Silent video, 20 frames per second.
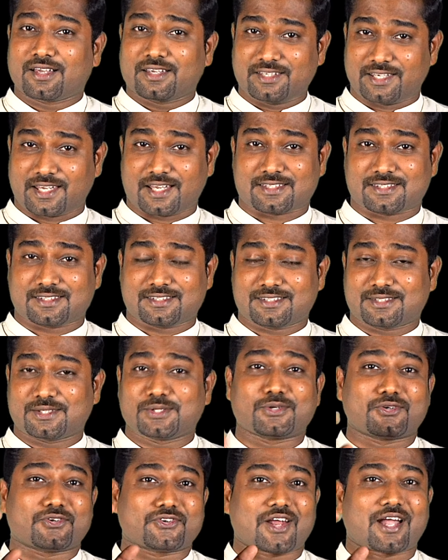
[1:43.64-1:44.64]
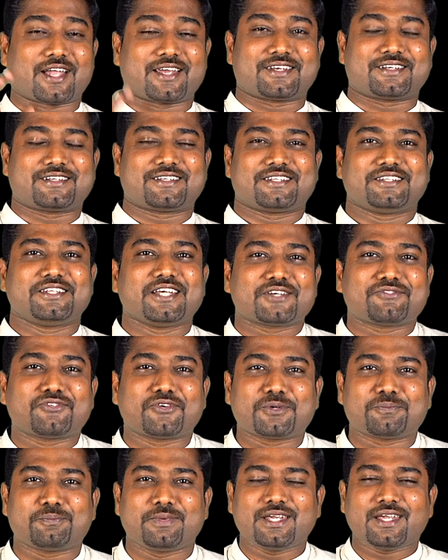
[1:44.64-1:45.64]
Yes, you're right. There
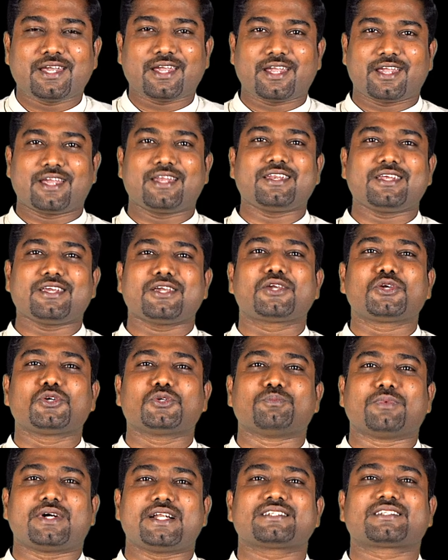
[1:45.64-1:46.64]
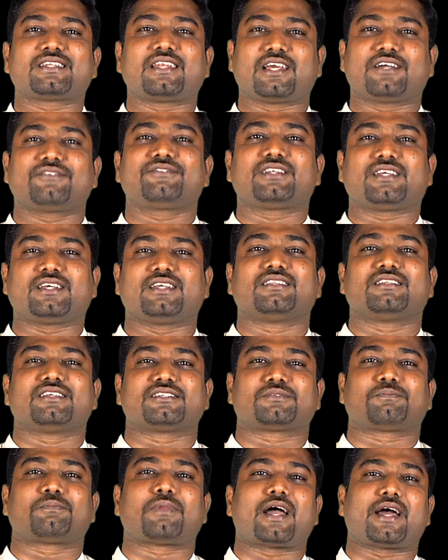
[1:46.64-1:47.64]
won't be any humans left in
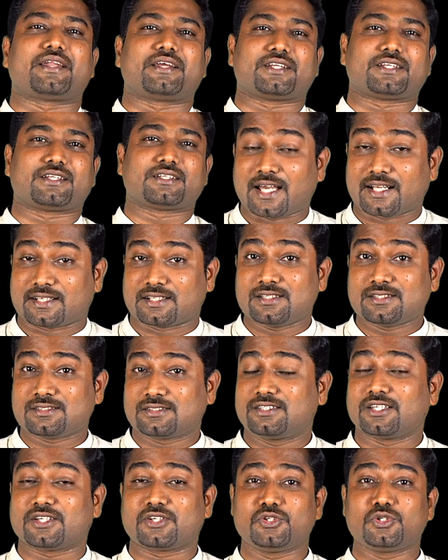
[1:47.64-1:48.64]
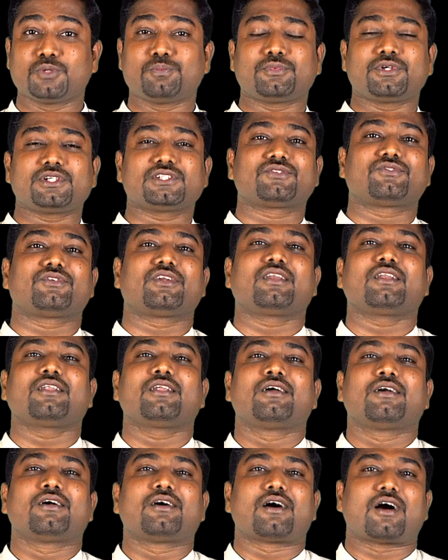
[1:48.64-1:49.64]
this planet. That is, the humans will
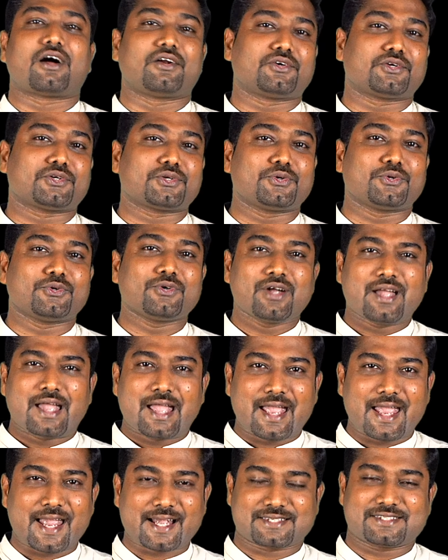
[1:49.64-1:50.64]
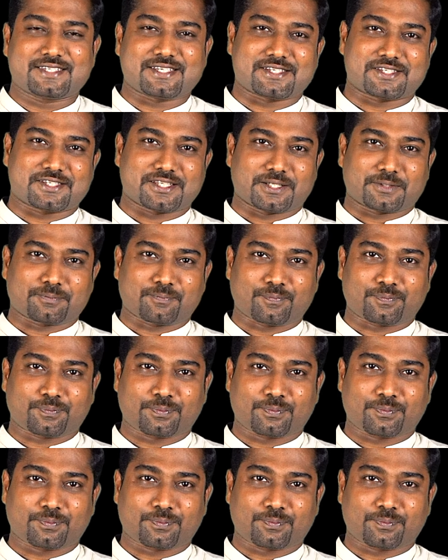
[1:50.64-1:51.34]
undergo extinction.